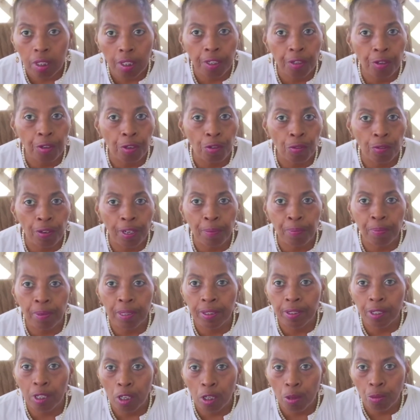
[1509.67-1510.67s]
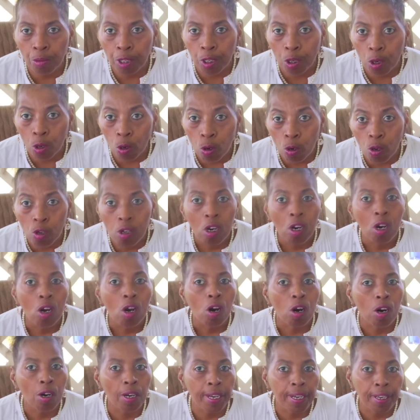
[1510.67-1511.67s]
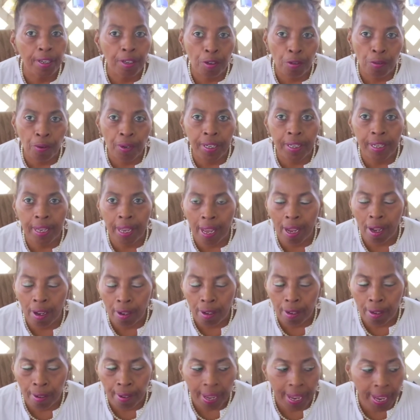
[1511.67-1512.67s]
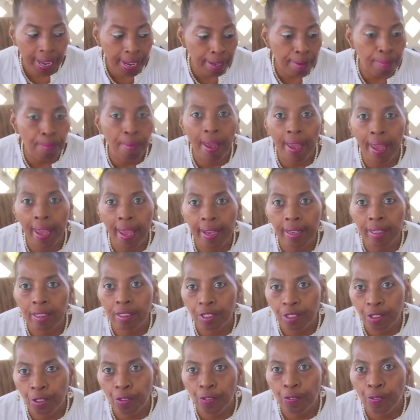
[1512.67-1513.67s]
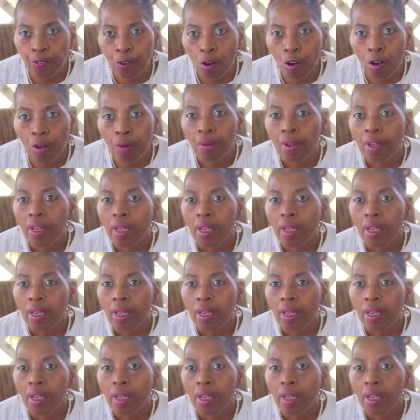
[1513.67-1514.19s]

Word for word: get a great piece of home decor, or get a great uh, handbag and so forth,